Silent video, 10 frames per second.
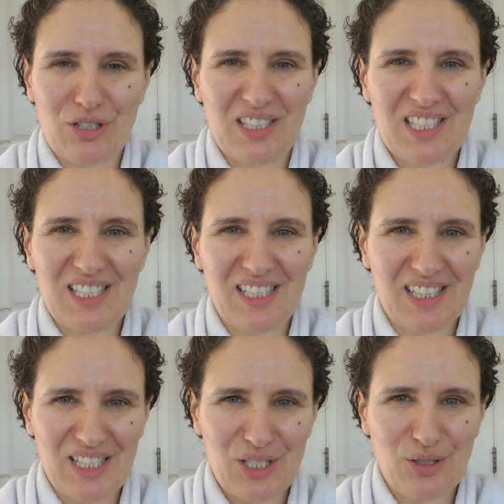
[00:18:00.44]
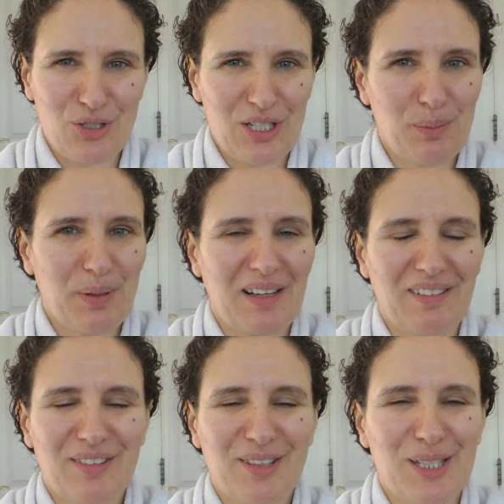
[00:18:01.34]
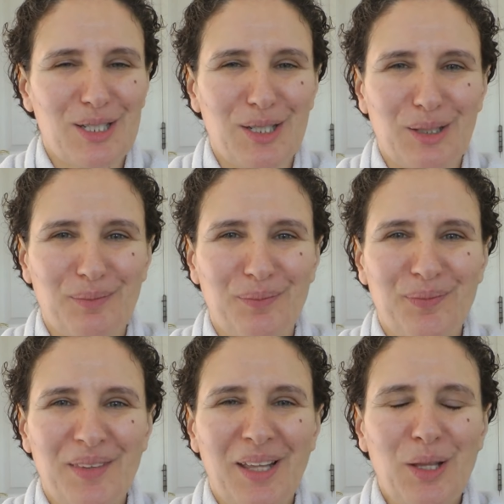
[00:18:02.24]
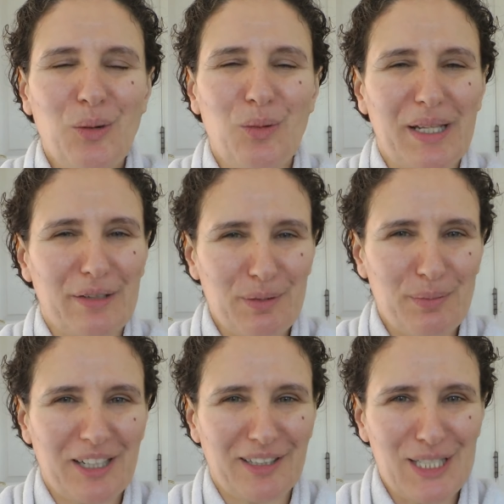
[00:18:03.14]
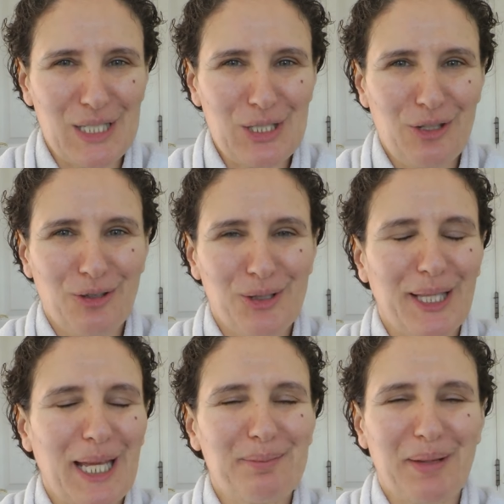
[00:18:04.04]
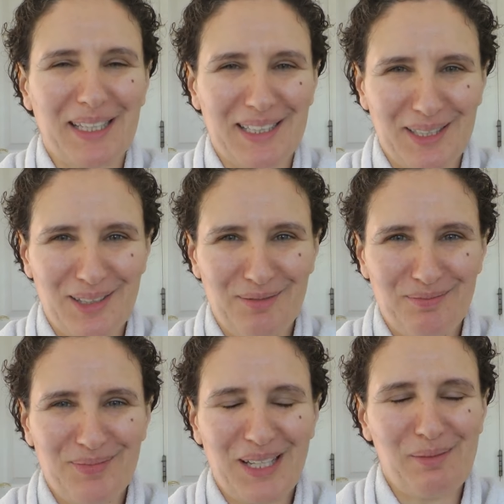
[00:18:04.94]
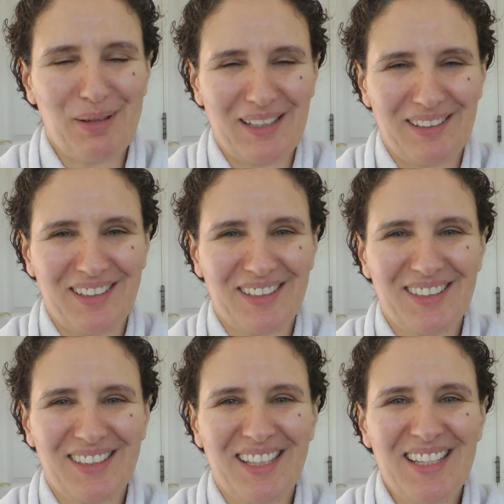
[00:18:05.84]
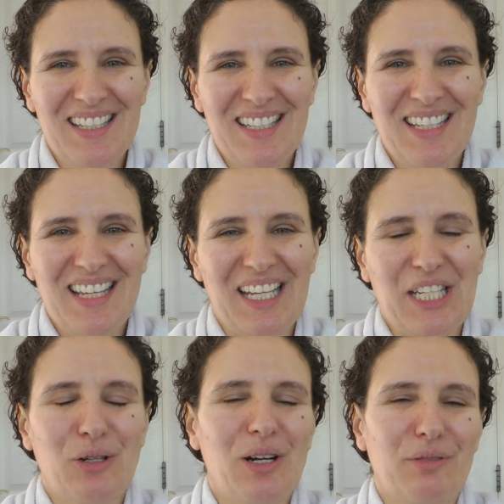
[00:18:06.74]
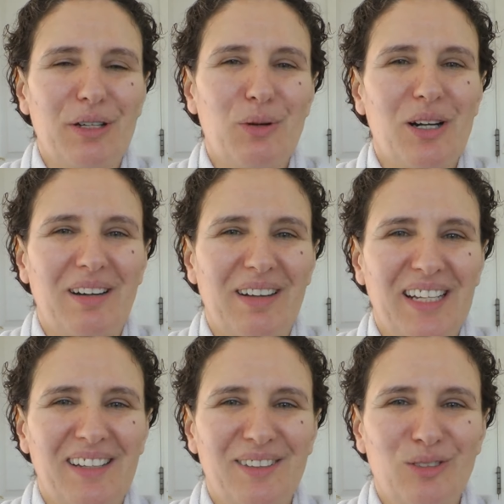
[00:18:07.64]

trust that this too shall pass. And uh, with every practice, you'll get better and better. And you are rewiring